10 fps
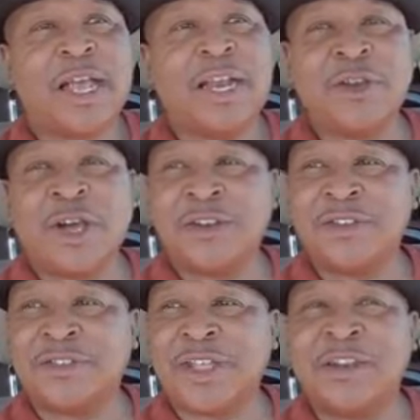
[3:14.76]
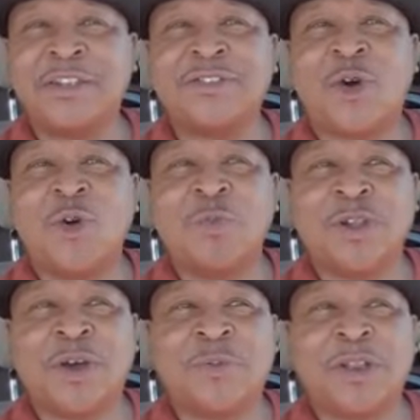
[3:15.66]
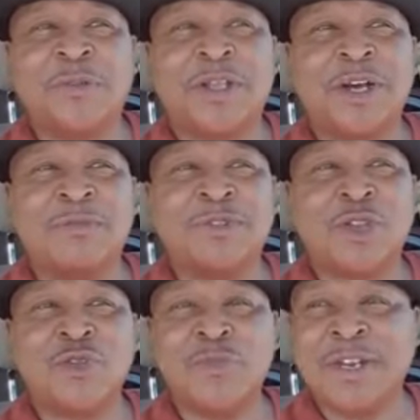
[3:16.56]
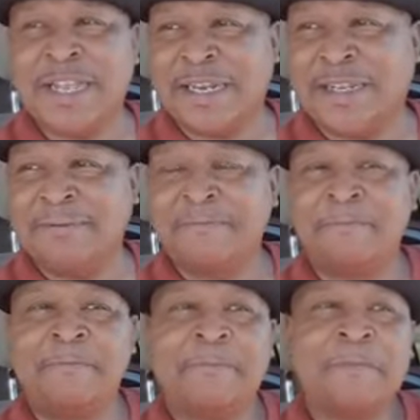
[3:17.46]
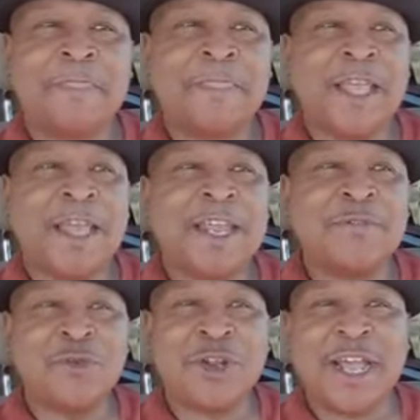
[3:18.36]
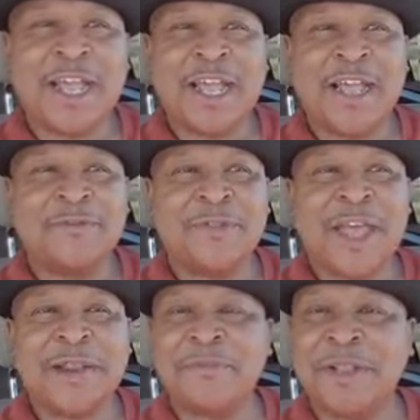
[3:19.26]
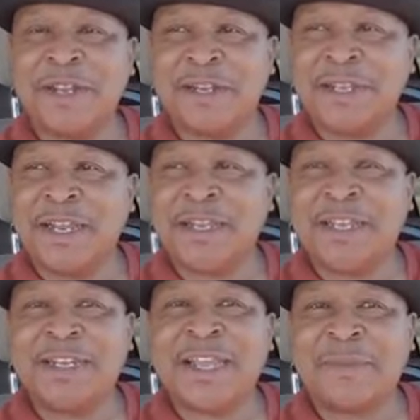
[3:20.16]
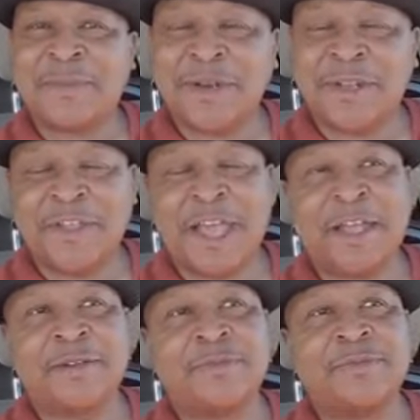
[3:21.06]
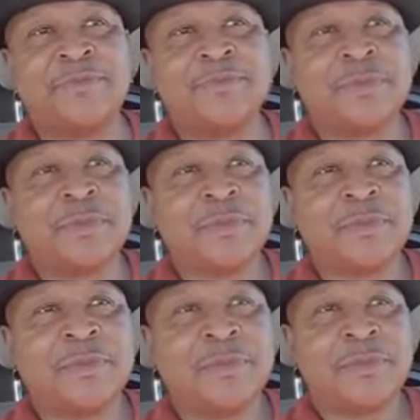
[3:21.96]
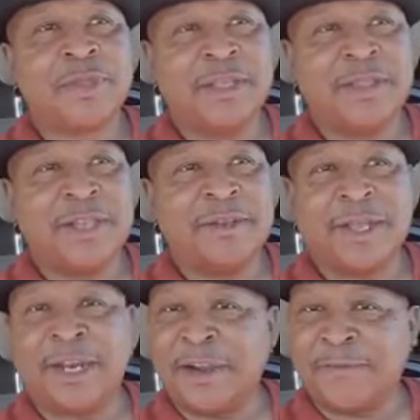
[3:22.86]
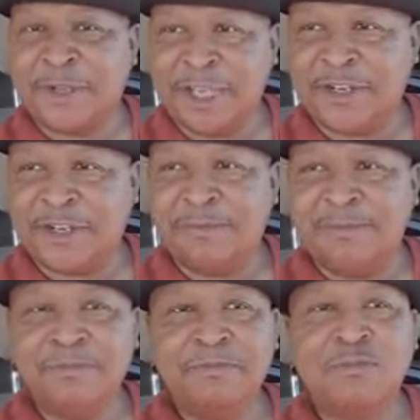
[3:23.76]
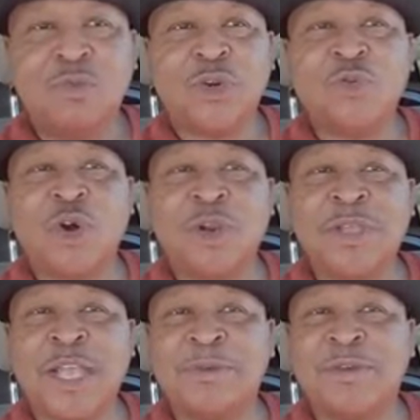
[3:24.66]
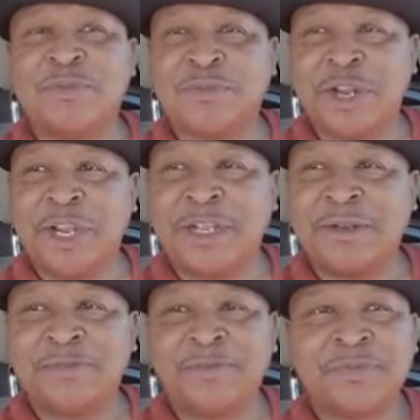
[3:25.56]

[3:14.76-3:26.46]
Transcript: and your understandings open up and it becomes illuminated. And everyone have that ability and can tap into that. And then clarification, where you want to be able to bring